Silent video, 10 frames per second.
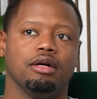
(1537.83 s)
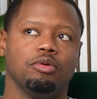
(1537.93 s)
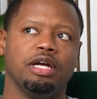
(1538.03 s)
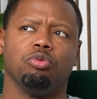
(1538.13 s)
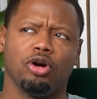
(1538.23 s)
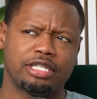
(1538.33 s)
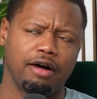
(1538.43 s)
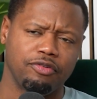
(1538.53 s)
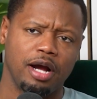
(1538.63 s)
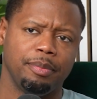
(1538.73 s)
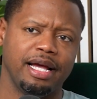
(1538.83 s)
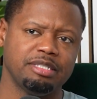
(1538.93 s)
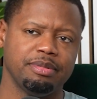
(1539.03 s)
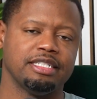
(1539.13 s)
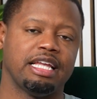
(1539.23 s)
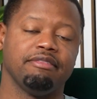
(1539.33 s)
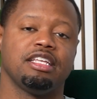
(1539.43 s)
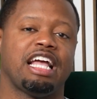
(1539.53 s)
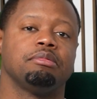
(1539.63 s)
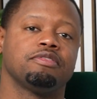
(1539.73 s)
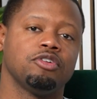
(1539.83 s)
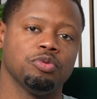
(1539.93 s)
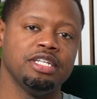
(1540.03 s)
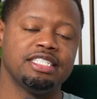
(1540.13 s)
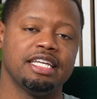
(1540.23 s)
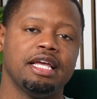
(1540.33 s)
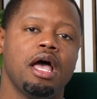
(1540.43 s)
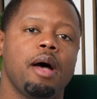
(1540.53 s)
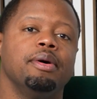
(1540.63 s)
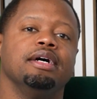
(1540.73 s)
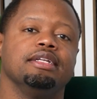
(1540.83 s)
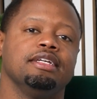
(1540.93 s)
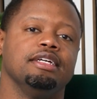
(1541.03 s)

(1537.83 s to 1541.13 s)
it worked out for our best because everything happens for a reason. But